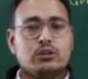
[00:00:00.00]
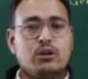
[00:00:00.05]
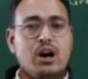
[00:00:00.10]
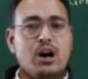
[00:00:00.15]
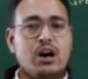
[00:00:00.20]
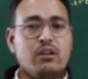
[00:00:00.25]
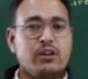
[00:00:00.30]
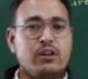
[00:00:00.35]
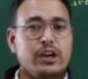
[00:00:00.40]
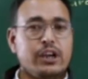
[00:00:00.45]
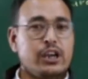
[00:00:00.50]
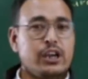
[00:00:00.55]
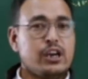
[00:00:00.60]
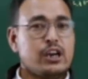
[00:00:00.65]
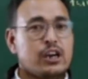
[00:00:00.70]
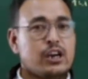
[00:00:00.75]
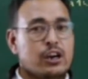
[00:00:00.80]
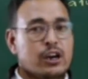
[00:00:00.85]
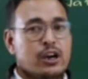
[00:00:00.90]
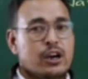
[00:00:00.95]
So over
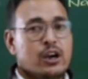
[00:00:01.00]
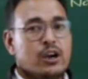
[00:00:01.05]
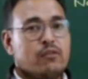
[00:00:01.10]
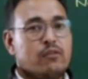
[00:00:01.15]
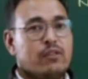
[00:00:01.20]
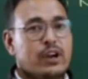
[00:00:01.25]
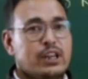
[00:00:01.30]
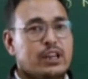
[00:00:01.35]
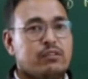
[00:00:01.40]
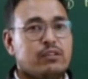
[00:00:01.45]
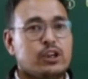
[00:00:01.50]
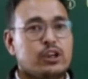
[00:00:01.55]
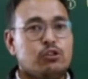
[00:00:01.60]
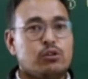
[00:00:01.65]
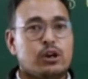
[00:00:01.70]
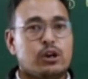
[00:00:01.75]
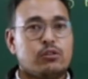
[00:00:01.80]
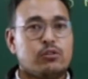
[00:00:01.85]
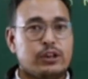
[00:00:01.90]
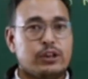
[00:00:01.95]
here,
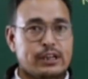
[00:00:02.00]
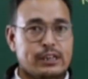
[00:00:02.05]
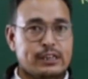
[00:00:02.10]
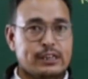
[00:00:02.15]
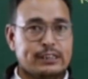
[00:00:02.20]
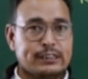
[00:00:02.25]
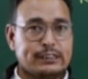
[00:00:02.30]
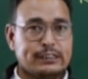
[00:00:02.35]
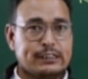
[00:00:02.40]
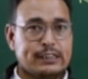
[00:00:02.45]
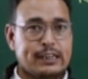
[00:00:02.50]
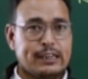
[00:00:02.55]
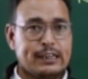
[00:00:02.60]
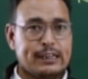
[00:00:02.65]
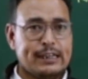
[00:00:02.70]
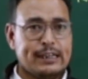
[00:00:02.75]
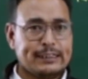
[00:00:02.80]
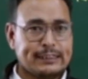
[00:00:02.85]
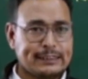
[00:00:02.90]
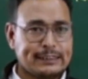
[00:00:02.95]
whenever your good is
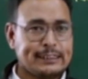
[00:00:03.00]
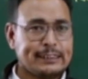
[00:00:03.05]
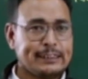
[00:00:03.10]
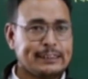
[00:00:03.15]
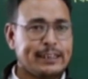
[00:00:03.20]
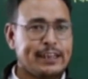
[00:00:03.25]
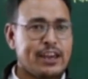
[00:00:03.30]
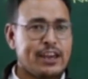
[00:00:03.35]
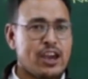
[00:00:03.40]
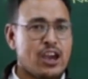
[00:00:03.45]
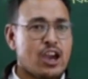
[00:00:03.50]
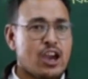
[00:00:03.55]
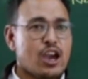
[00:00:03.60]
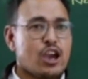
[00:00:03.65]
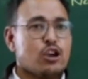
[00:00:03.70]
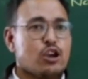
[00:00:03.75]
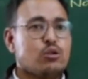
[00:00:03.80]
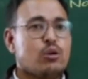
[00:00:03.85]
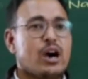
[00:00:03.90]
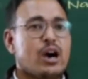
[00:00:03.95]
necessity,
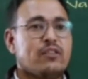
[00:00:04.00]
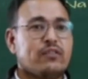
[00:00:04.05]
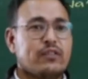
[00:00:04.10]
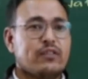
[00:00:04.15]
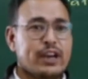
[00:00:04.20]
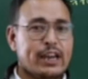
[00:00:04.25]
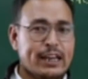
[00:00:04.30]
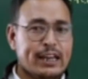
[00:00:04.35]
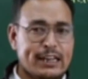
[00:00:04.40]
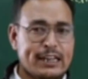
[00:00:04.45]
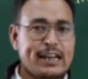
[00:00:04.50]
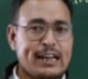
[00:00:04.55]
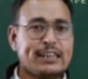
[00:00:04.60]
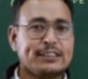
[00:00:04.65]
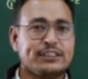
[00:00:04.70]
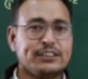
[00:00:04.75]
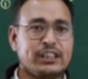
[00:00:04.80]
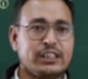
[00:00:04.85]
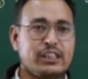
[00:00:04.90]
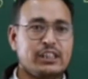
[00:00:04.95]
you have
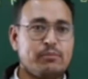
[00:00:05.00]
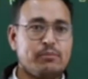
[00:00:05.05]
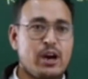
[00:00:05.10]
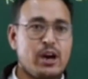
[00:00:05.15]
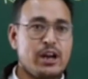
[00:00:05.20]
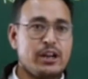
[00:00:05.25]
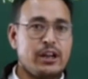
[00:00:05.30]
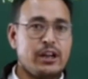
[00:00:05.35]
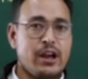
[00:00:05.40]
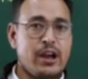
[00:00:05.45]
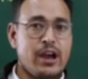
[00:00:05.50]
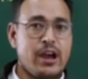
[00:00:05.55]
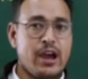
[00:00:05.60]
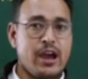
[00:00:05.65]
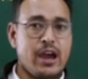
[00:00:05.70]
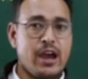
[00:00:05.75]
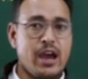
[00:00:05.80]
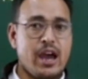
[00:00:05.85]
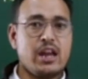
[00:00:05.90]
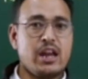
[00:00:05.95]
inelastic demand,
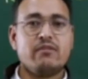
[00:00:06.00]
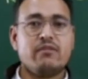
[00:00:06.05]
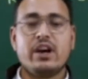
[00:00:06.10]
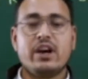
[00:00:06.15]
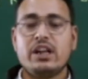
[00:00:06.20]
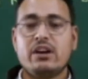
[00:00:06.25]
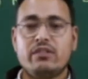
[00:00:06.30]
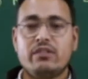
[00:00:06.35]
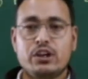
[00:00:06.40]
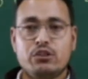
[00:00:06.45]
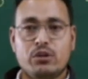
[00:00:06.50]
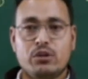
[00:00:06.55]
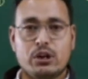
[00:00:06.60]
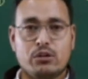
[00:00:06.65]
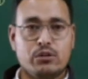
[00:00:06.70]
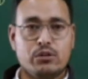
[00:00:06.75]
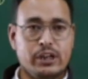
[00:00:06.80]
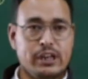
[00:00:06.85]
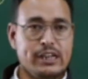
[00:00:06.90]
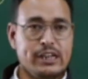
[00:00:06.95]
and whenever
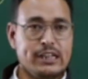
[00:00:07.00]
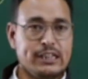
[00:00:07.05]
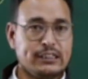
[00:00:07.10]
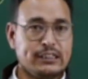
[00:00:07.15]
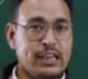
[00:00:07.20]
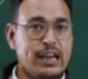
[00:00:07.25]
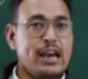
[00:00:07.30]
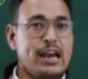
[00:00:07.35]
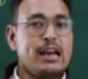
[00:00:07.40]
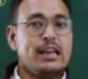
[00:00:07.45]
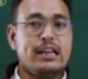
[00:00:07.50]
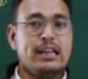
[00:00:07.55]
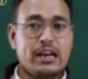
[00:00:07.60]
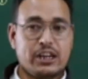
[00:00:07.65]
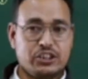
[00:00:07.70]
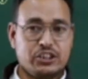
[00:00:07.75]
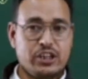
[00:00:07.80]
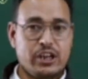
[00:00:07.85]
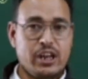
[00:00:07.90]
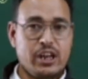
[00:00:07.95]
your good is
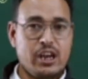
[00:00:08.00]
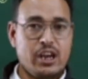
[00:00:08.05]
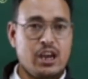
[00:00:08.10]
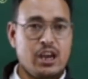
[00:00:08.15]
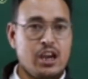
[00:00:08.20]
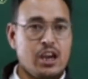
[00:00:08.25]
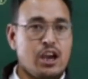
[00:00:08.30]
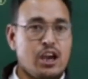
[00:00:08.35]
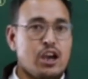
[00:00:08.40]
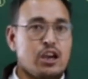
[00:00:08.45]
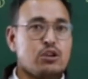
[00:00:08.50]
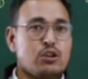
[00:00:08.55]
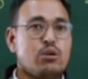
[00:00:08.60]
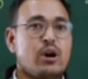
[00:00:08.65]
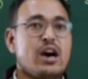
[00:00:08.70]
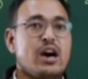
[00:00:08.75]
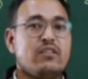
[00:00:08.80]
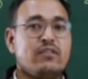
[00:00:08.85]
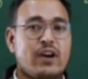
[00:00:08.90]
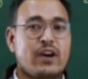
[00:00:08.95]
luxury,
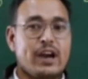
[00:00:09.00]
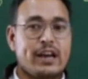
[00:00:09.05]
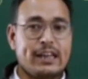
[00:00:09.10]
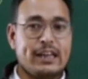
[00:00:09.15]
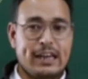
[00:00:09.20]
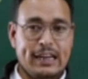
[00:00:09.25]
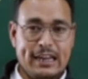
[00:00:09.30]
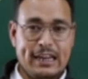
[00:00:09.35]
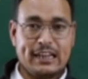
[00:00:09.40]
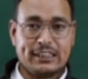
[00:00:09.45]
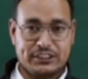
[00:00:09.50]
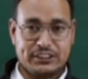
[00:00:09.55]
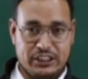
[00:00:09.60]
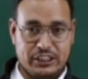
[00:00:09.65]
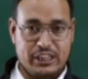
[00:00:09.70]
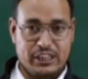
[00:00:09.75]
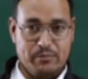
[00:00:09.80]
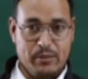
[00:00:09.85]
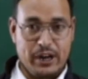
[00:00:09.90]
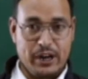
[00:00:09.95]
you have an
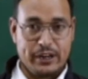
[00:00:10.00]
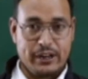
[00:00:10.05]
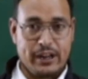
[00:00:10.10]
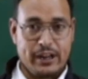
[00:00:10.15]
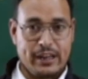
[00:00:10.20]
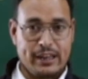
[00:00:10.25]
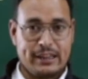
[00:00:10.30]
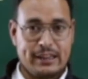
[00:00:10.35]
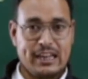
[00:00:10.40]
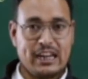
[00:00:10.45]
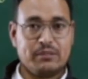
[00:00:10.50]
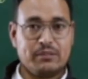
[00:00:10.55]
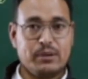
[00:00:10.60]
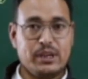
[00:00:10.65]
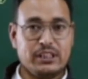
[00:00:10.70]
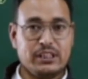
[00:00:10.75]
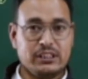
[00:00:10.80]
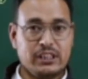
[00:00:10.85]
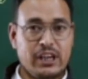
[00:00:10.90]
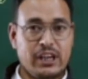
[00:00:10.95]
elastic demand.
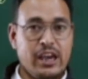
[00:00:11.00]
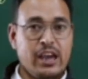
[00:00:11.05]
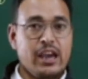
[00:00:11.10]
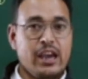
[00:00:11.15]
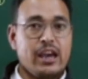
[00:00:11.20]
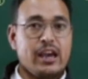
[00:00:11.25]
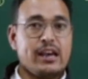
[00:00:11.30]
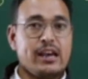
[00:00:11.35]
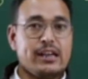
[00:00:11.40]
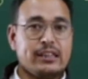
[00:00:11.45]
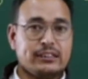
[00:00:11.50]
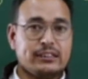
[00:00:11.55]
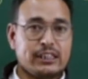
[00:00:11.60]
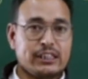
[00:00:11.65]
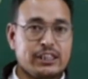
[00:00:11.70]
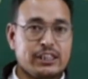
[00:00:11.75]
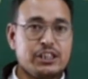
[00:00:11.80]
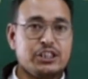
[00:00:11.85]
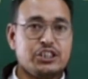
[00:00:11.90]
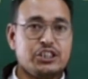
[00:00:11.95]
That means a
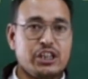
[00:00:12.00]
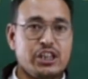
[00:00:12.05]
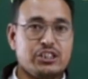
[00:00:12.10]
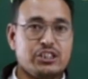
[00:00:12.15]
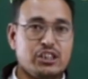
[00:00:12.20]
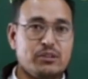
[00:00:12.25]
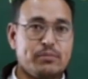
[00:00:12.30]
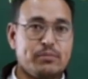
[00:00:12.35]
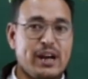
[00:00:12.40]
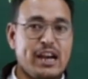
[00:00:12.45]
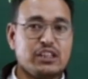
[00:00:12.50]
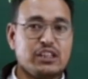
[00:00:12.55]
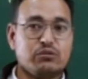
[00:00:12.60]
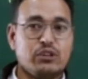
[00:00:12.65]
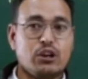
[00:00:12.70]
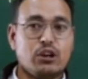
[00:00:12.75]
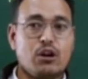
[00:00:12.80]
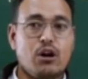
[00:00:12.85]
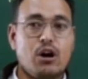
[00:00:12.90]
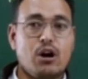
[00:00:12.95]
certain change in
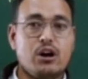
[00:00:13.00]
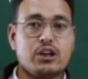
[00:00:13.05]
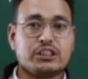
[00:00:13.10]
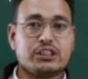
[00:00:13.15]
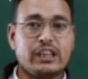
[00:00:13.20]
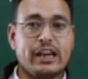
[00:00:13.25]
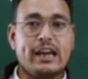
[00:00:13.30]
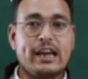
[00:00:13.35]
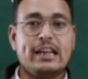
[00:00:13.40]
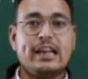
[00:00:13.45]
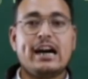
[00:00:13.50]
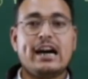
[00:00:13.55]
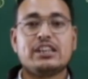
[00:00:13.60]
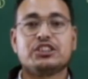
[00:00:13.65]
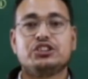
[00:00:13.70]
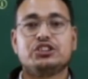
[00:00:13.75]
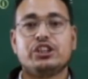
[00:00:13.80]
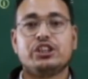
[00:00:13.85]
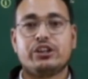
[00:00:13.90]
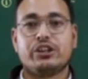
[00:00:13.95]
price will cause a
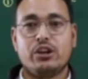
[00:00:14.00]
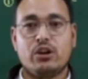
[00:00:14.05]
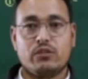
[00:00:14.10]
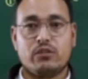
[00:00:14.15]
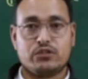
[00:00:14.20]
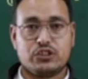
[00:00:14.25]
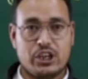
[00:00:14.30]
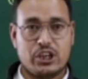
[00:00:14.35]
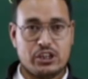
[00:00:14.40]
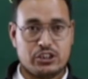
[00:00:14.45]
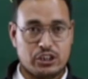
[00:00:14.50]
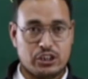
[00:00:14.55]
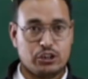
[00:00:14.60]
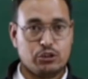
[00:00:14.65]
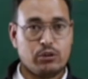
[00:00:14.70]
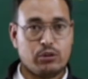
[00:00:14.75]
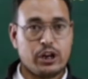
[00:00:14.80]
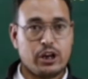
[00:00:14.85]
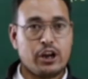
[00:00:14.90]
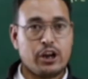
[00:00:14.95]
large degree of
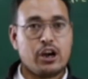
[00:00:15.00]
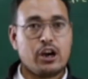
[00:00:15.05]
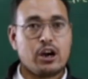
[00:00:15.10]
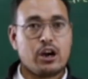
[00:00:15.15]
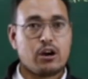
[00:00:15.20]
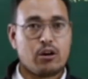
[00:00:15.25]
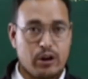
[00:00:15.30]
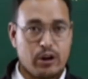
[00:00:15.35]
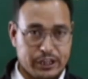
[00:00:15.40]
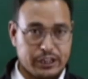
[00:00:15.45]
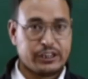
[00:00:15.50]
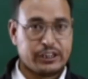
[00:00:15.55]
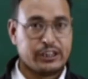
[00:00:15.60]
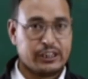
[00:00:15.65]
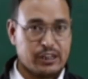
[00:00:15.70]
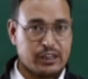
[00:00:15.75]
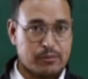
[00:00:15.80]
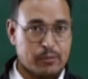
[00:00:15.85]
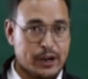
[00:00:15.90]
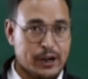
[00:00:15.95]
change in your
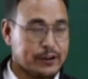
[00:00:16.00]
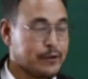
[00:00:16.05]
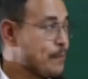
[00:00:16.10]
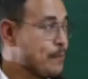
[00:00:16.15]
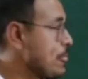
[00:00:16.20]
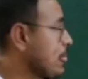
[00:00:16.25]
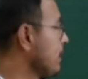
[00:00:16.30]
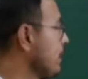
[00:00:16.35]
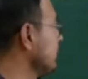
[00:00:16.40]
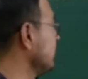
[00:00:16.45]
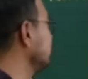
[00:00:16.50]
quantity demand.